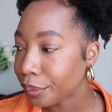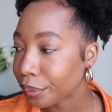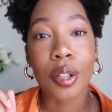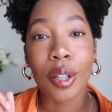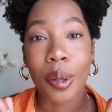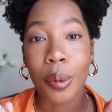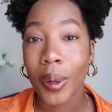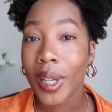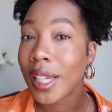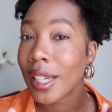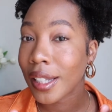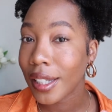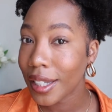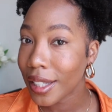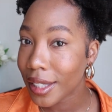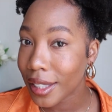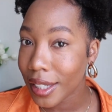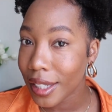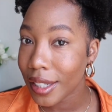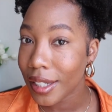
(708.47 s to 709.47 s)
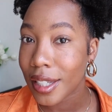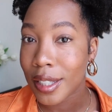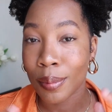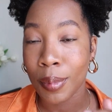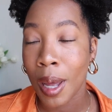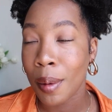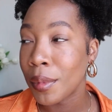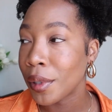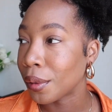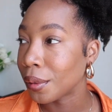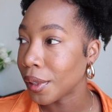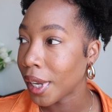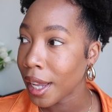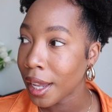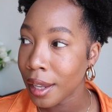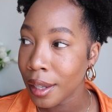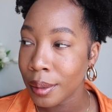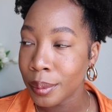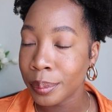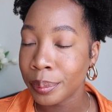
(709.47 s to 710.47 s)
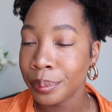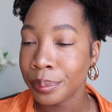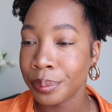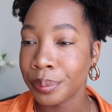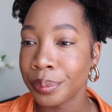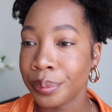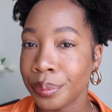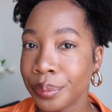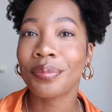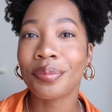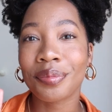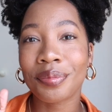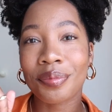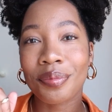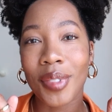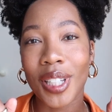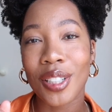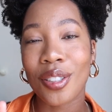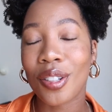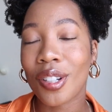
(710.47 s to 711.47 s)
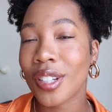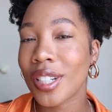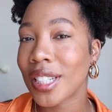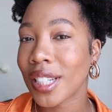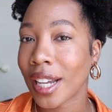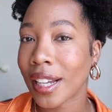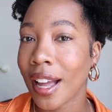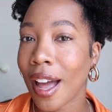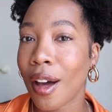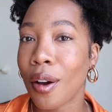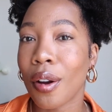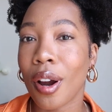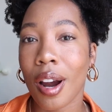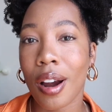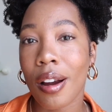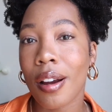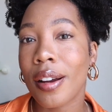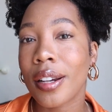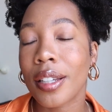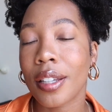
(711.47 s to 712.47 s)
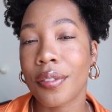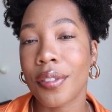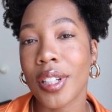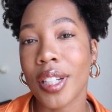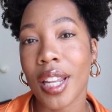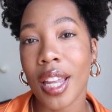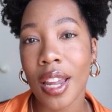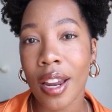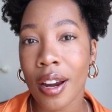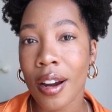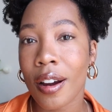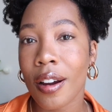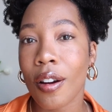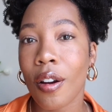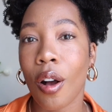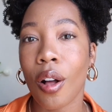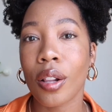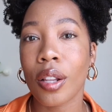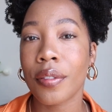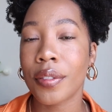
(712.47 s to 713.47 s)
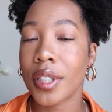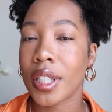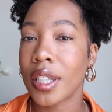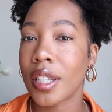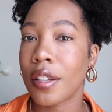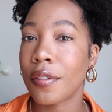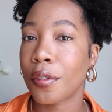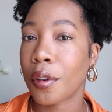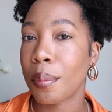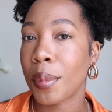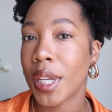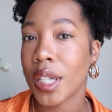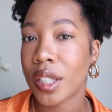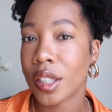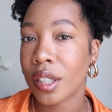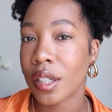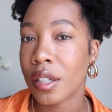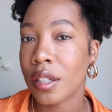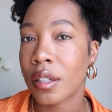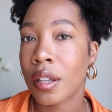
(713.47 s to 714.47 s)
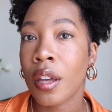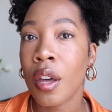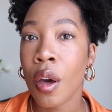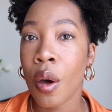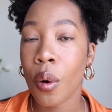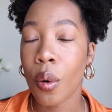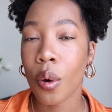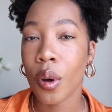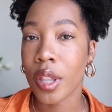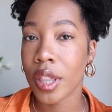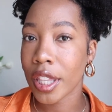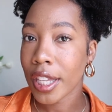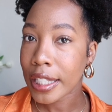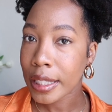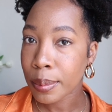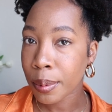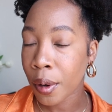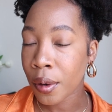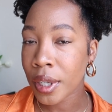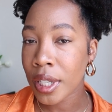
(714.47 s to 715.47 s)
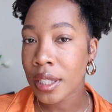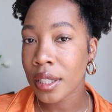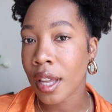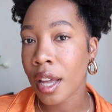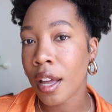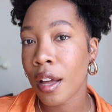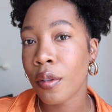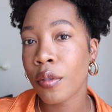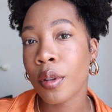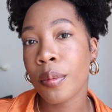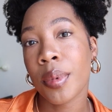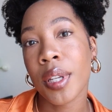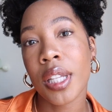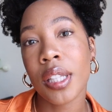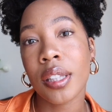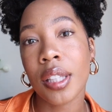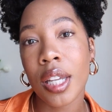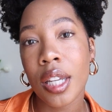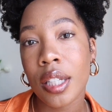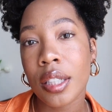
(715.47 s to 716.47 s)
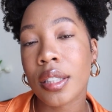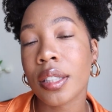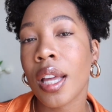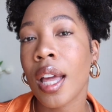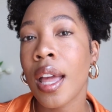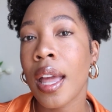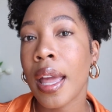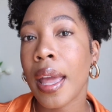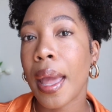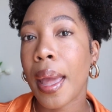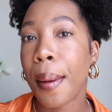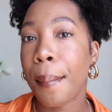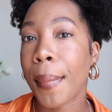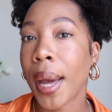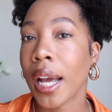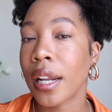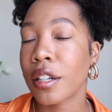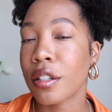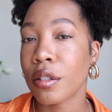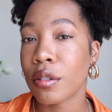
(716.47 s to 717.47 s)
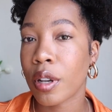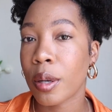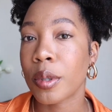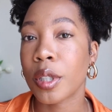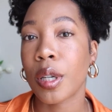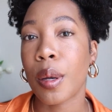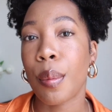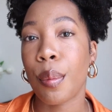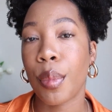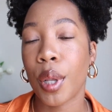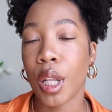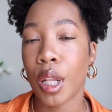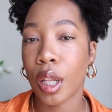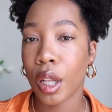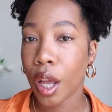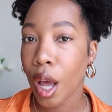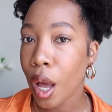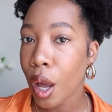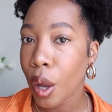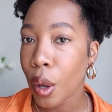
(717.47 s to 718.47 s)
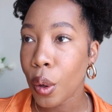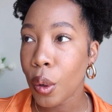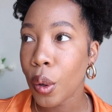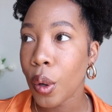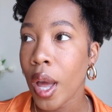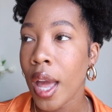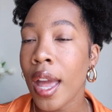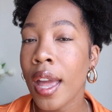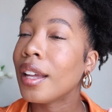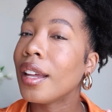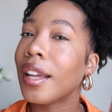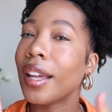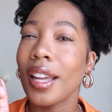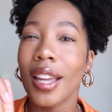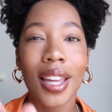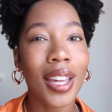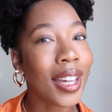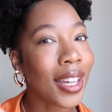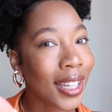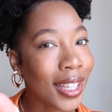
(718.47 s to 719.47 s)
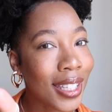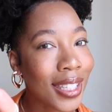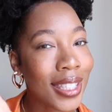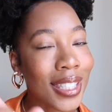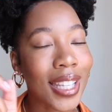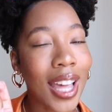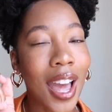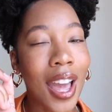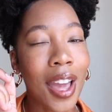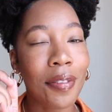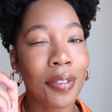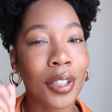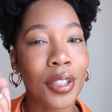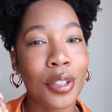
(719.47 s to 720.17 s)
Quick and Easy is my middle name. Make sure you check out Hergivenhair. All of the information on this ponytail will be linked in my description below. And I have a